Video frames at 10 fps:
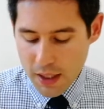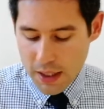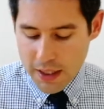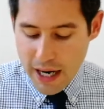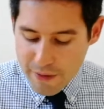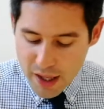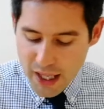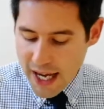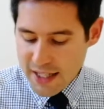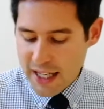
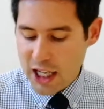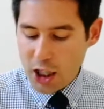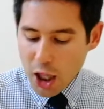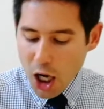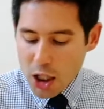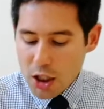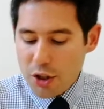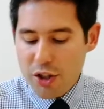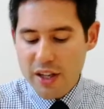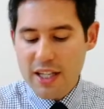Nevertheless, he clung
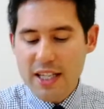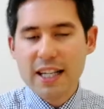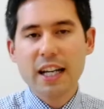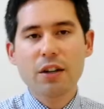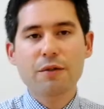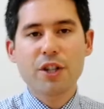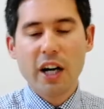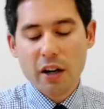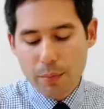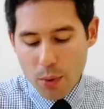to the sin of
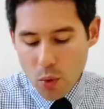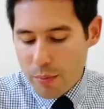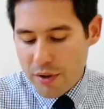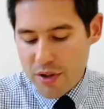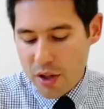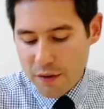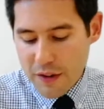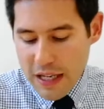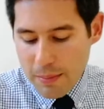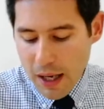Jeroboam the son of
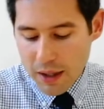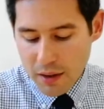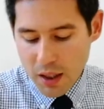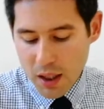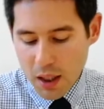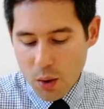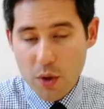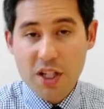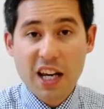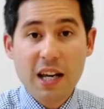Nebat,
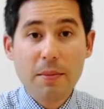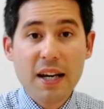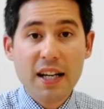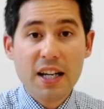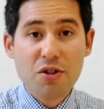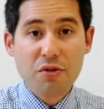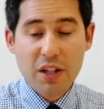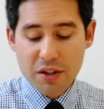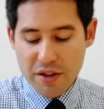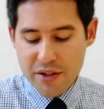which he made
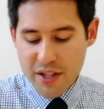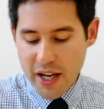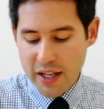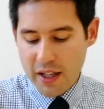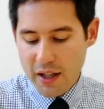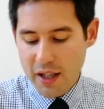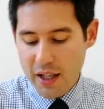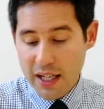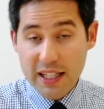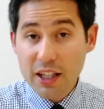Israel to sin.
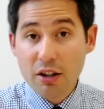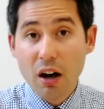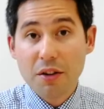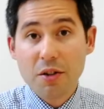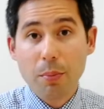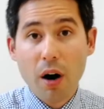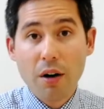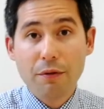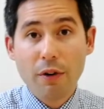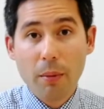He did not
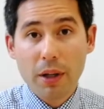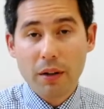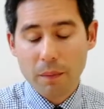depart from it.